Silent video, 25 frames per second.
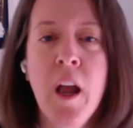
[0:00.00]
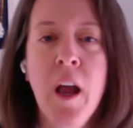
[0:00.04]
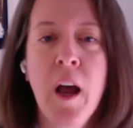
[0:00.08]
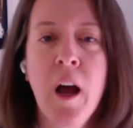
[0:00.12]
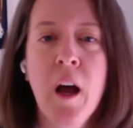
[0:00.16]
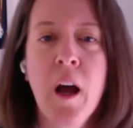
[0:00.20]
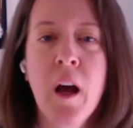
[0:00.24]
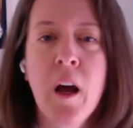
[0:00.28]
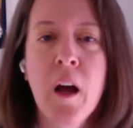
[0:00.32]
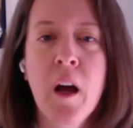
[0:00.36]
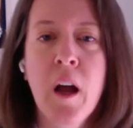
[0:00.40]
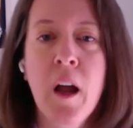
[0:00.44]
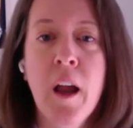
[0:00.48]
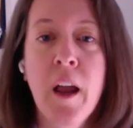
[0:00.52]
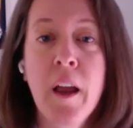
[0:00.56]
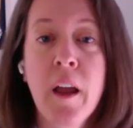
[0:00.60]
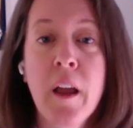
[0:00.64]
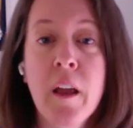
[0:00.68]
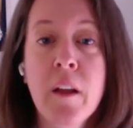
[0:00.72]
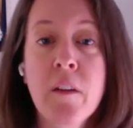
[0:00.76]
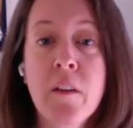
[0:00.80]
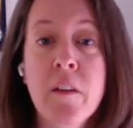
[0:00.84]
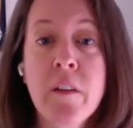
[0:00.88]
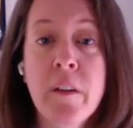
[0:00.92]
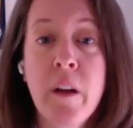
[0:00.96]
uh,
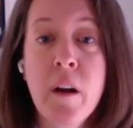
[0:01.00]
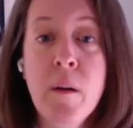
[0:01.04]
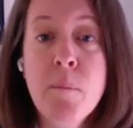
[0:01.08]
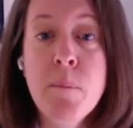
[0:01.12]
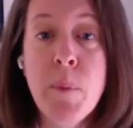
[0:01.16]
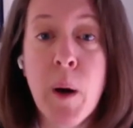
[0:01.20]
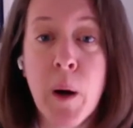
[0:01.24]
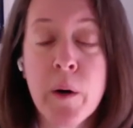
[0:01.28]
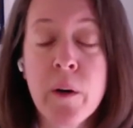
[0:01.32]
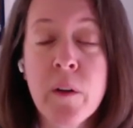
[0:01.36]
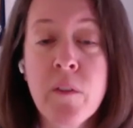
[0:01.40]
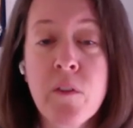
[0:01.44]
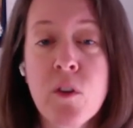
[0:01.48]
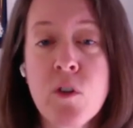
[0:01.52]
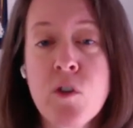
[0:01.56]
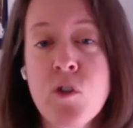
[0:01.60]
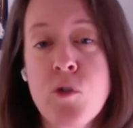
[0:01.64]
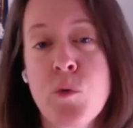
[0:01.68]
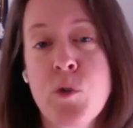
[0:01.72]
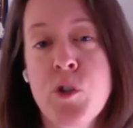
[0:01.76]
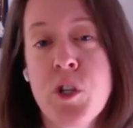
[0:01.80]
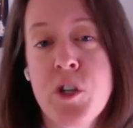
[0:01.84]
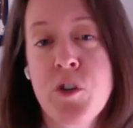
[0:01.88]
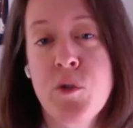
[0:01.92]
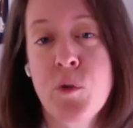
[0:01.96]
and some part of those
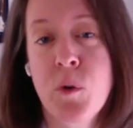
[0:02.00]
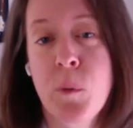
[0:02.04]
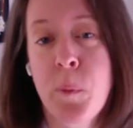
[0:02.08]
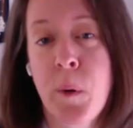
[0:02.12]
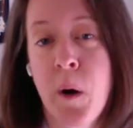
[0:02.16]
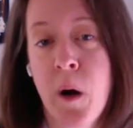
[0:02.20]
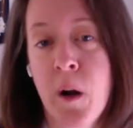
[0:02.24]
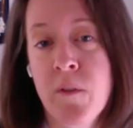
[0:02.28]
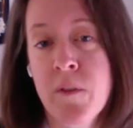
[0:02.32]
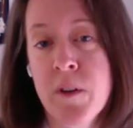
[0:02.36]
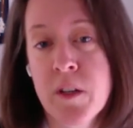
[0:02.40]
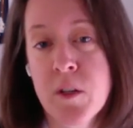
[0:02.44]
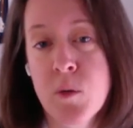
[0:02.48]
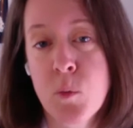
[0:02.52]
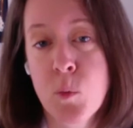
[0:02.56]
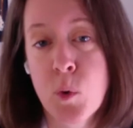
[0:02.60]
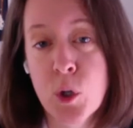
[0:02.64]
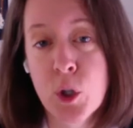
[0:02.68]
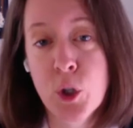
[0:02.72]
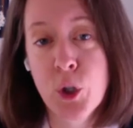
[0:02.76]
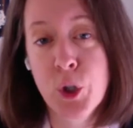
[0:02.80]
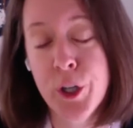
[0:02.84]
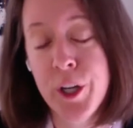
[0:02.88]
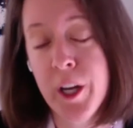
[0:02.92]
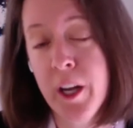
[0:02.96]
residual profits
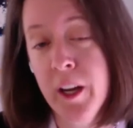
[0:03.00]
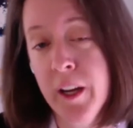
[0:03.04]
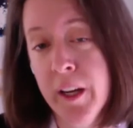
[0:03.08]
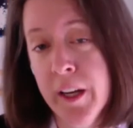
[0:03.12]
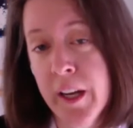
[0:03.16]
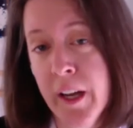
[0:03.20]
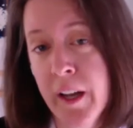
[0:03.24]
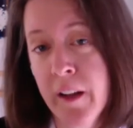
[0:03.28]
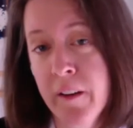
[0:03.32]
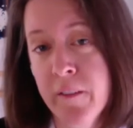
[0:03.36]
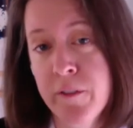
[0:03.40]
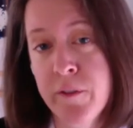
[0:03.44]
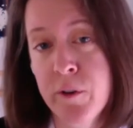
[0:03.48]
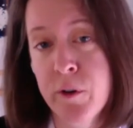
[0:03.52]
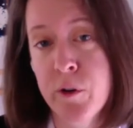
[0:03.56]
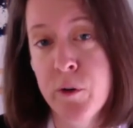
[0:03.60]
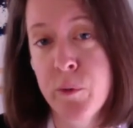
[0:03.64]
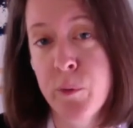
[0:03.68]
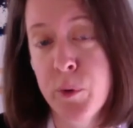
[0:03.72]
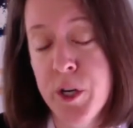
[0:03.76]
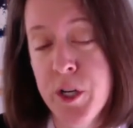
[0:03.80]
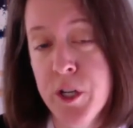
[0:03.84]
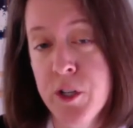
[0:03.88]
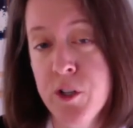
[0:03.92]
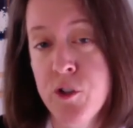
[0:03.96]
we're looking at for
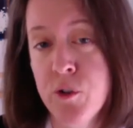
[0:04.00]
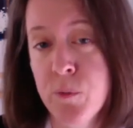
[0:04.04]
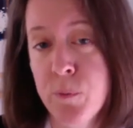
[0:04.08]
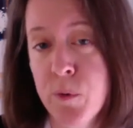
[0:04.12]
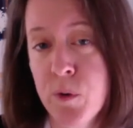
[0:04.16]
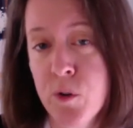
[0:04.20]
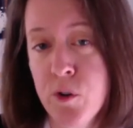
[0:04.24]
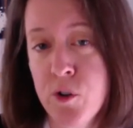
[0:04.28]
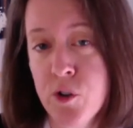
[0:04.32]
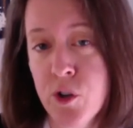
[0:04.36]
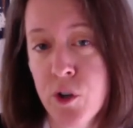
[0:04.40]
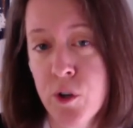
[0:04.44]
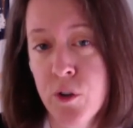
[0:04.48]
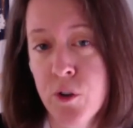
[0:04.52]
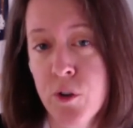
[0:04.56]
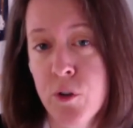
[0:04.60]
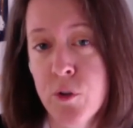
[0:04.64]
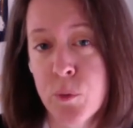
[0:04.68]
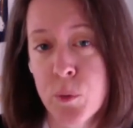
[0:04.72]
redistribution